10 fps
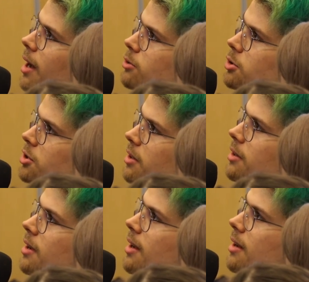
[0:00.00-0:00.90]
hydrogen
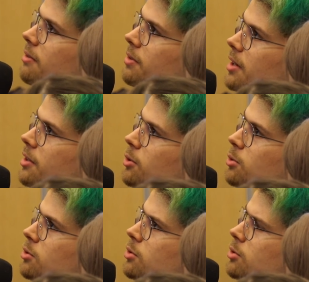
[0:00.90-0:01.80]

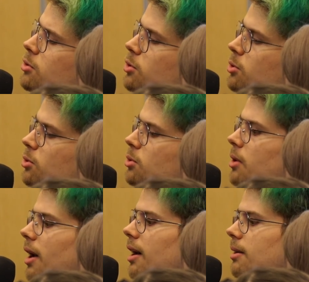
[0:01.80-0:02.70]
vehicles to
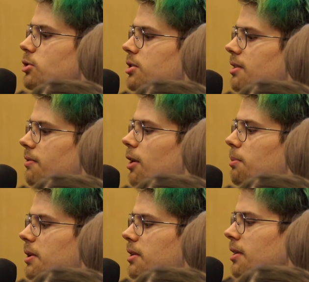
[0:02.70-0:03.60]
just
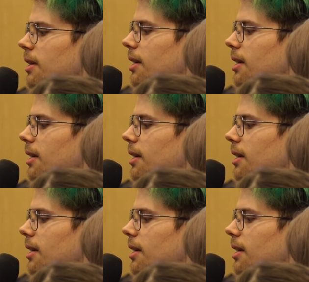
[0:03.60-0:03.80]
developing,